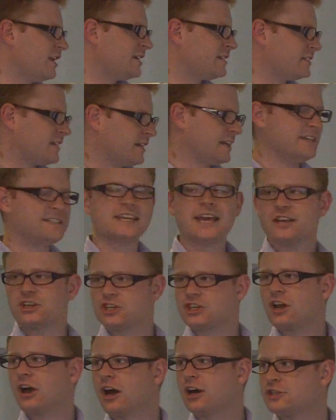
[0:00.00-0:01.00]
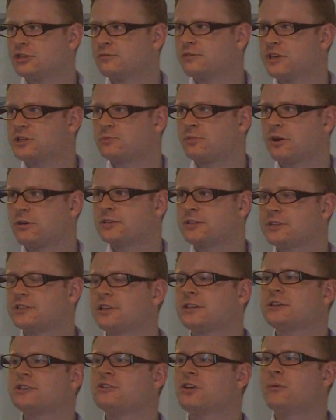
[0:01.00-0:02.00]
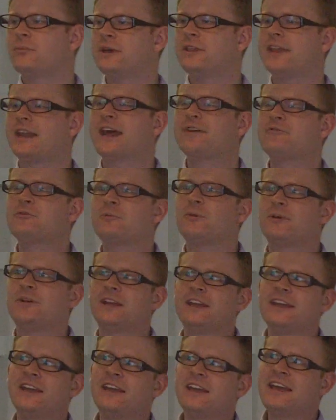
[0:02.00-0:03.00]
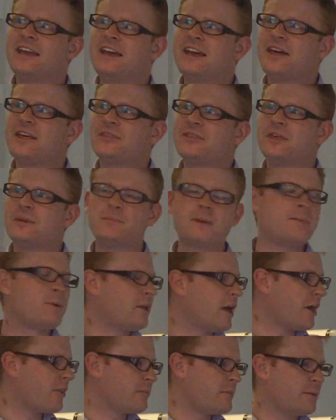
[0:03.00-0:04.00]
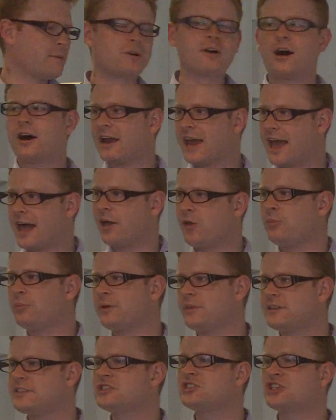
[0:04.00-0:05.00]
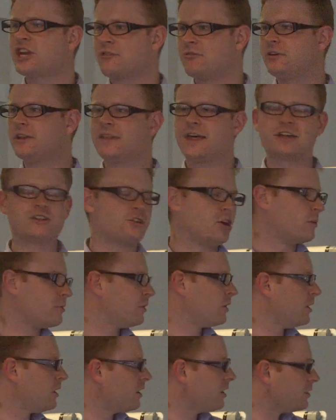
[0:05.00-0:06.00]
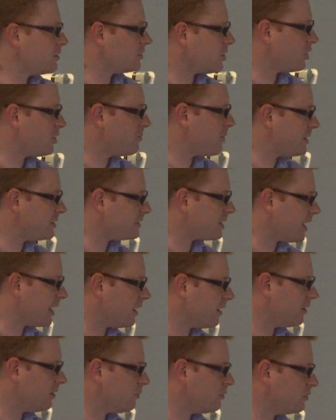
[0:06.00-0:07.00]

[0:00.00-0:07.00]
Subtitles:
realistically take charge of this process. That does not mean that other people can't help, but this is generally their job. So you may say,